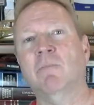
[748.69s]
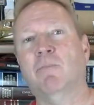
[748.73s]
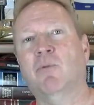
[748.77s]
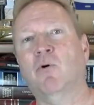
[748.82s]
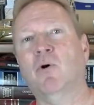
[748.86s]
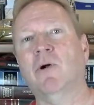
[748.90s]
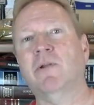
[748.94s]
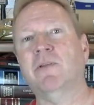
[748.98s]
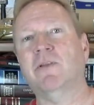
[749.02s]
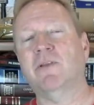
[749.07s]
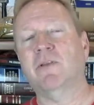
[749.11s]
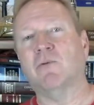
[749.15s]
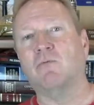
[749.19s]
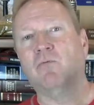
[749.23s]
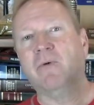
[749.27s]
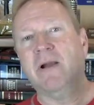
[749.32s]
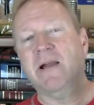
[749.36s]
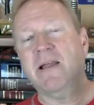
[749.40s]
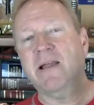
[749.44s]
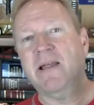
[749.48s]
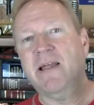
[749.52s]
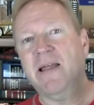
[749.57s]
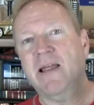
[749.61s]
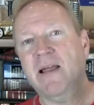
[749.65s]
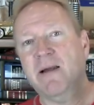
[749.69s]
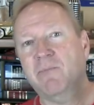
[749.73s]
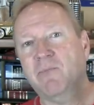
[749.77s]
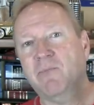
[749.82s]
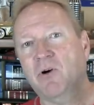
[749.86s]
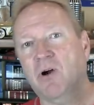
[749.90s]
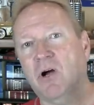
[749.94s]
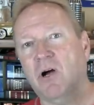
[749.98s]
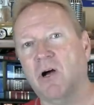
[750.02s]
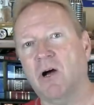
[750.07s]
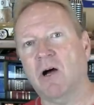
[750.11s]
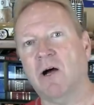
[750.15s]
put the Ring
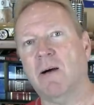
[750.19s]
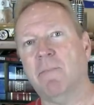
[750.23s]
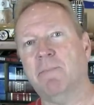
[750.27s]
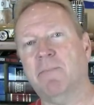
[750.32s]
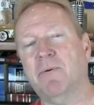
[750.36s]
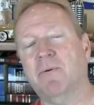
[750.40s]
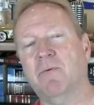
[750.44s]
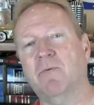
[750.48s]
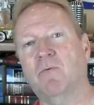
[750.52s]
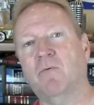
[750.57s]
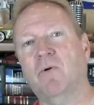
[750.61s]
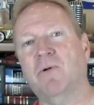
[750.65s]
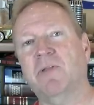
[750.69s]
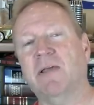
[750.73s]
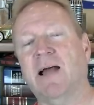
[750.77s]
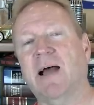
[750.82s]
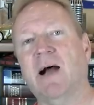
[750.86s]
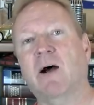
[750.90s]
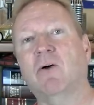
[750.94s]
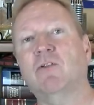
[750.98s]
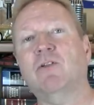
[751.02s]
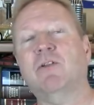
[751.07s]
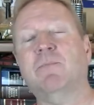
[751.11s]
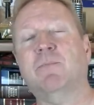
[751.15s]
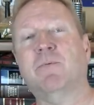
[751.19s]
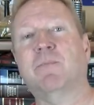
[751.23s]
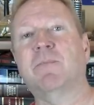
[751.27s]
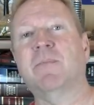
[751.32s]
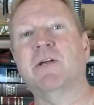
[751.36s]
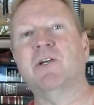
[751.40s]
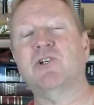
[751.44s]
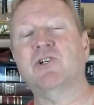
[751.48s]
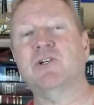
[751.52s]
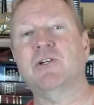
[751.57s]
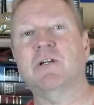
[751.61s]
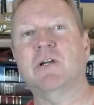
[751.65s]
camera up without the
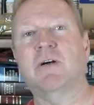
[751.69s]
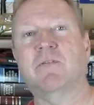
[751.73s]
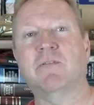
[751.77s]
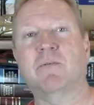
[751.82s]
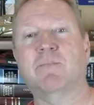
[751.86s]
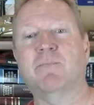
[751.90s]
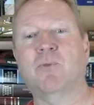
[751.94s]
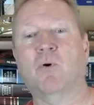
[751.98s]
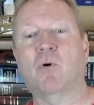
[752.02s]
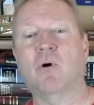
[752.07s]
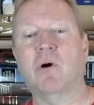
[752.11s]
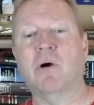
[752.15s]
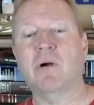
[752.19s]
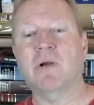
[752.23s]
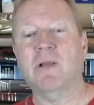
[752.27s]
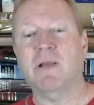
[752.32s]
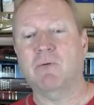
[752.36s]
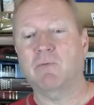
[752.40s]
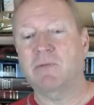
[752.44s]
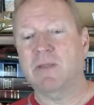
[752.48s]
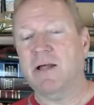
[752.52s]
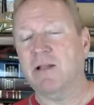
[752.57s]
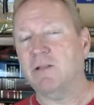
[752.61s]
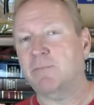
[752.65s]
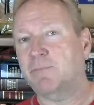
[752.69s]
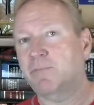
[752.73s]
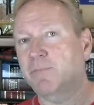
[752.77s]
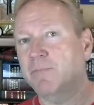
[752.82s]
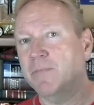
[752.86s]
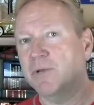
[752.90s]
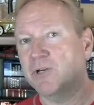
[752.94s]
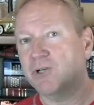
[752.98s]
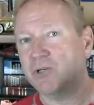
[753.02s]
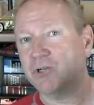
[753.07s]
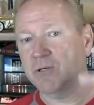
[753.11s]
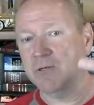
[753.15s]
permission of the board, without the
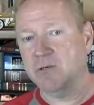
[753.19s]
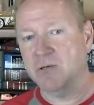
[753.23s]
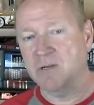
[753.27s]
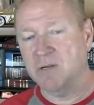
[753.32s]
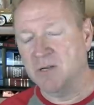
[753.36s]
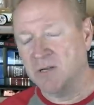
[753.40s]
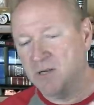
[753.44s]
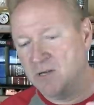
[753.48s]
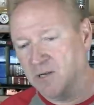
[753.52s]
permission